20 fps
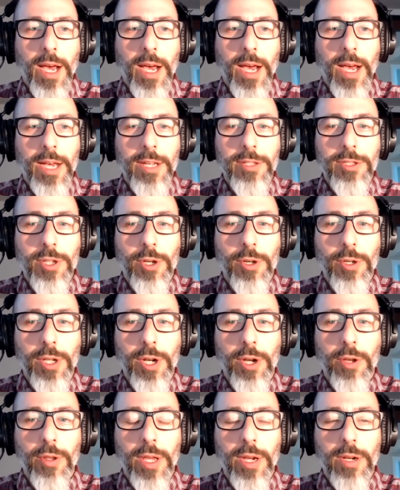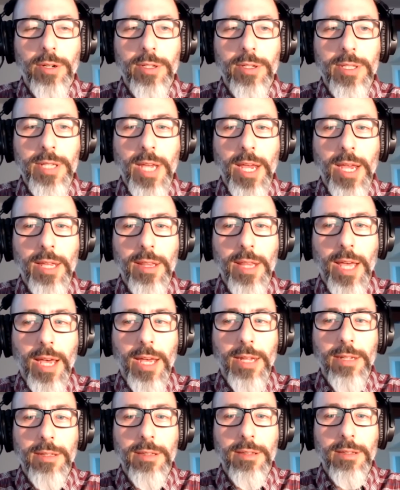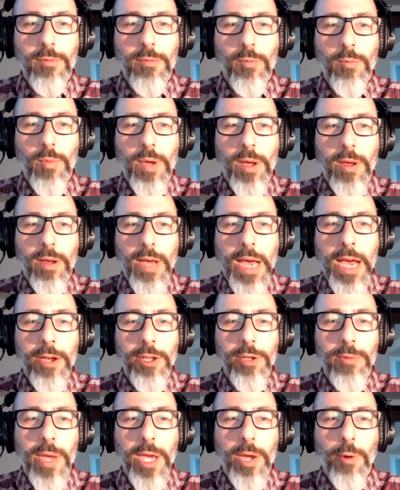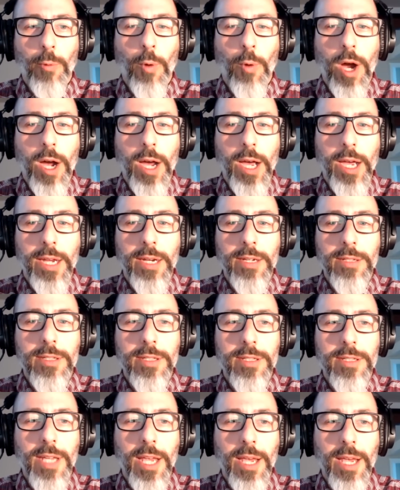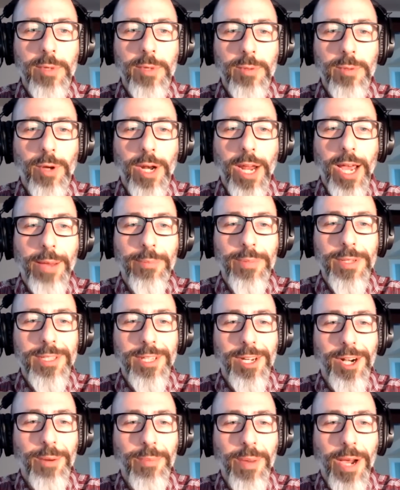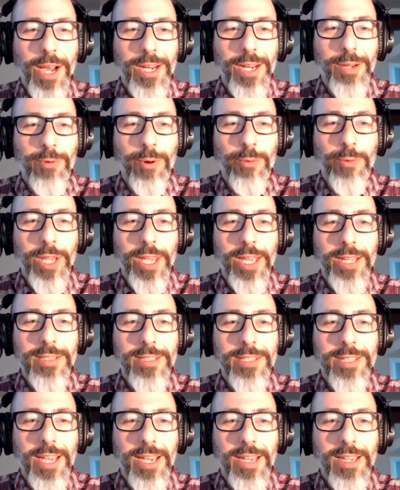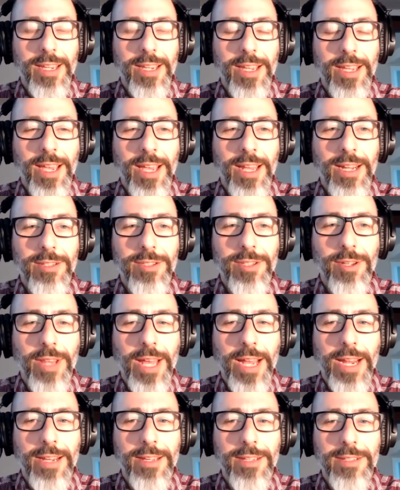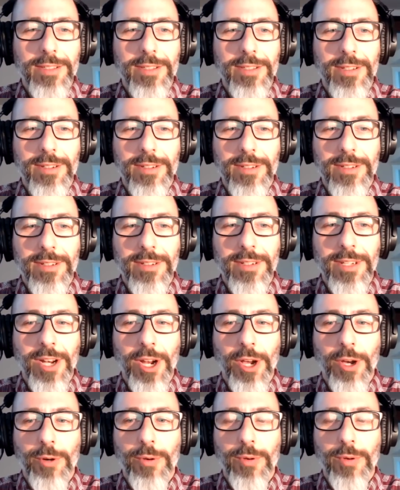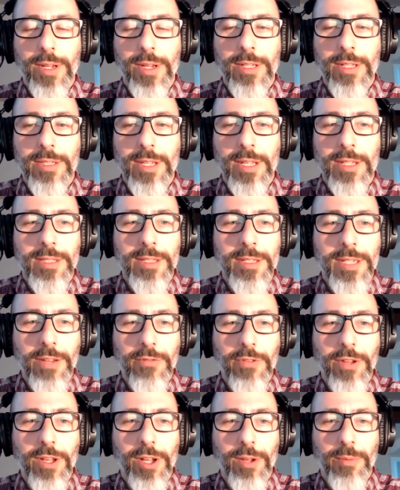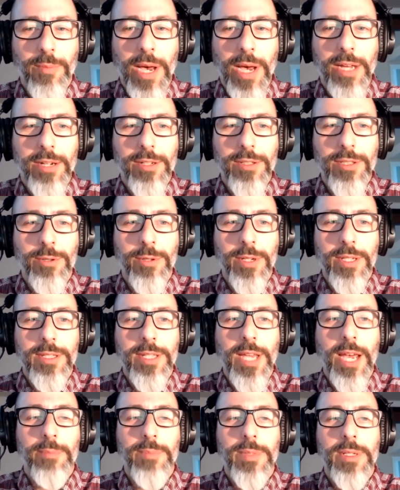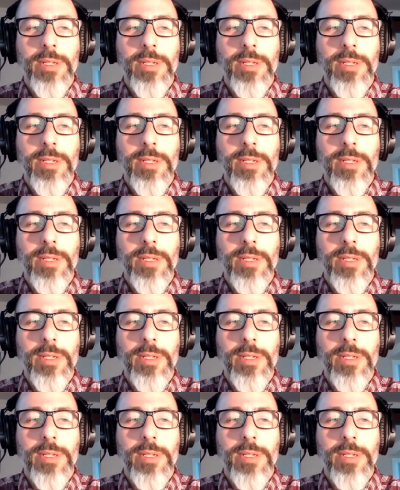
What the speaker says: So, you know, they're saying that how you make wine is the same as what happens in our body when we get sick. And so that is, you know, it's a difficult model to accept.